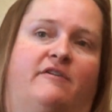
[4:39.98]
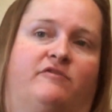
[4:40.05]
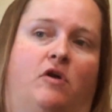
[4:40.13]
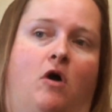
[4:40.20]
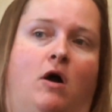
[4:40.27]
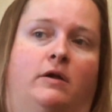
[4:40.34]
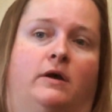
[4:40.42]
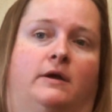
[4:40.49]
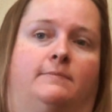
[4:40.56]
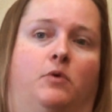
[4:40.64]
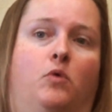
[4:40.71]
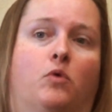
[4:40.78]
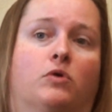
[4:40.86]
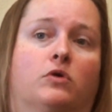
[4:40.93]
have an online
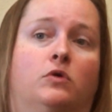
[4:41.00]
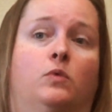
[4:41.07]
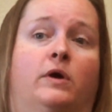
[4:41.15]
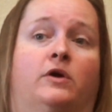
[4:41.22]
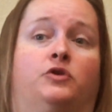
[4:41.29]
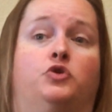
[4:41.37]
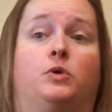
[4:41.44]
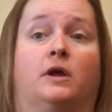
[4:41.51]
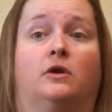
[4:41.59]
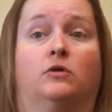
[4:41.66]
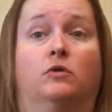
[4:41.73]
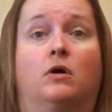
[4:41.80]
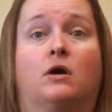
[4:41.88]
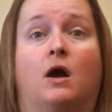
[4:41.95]
portal where you
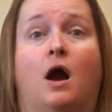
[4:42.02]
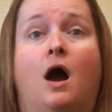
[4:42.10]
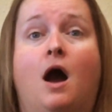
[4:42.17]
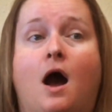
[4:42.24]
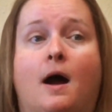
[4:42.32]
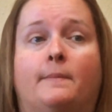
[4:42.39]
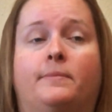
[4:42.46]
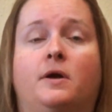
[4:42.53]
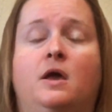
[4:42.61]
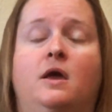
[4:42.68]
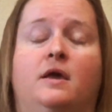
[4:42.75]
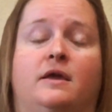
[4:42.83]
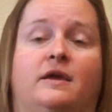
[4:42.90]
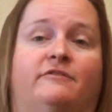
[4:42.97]
can look up
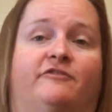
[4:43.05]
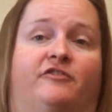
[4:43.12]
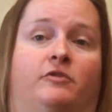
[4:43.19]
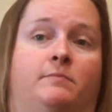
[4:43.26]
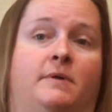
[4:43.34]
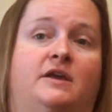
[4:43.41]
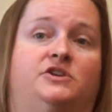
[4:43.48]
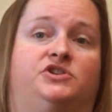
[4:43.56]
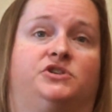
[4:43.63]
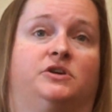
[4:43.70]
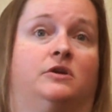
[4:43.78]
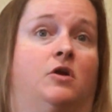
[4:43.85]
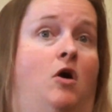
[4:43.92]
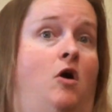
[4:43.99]

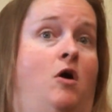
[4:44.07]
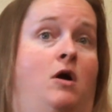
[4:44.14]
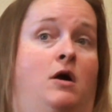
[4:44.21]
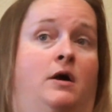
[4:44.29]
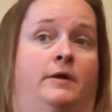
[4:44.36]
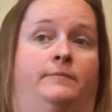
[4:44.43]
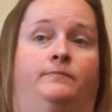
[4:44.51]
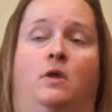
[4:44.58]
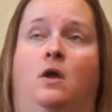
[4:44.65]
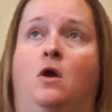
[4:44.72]
information on